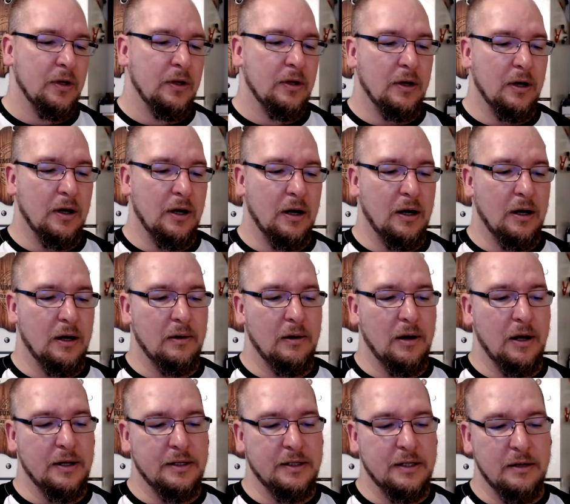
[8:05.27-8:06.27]
I
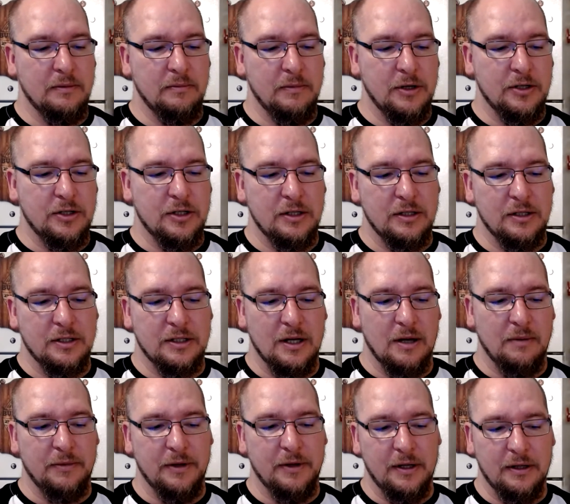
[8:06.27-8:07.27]
did mention
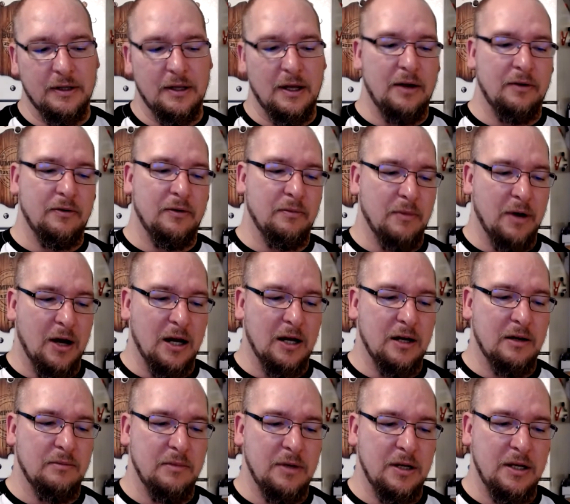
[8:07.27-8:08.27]
something that reminded
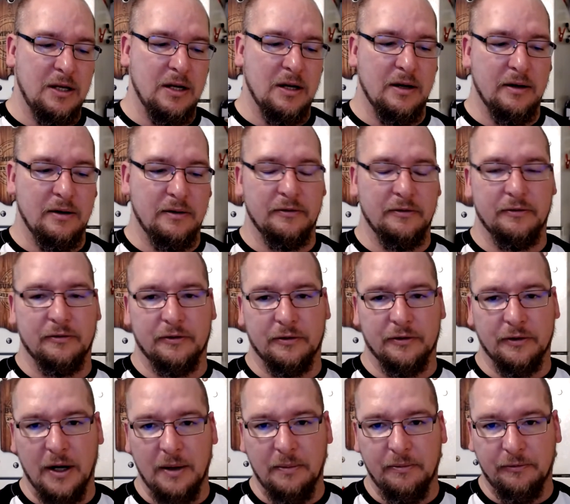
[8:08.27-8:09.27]
me of
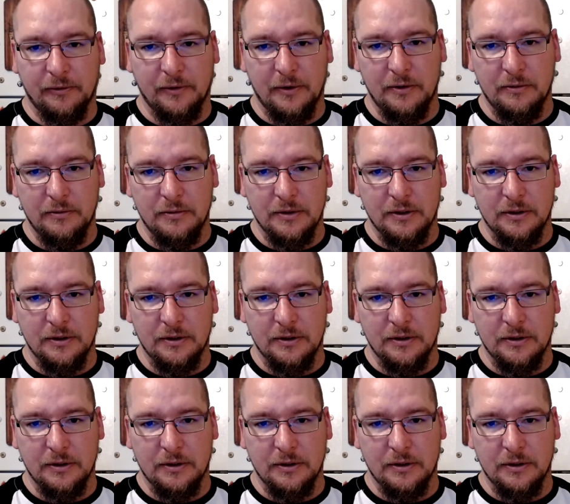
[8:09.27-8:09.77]
grapefruit,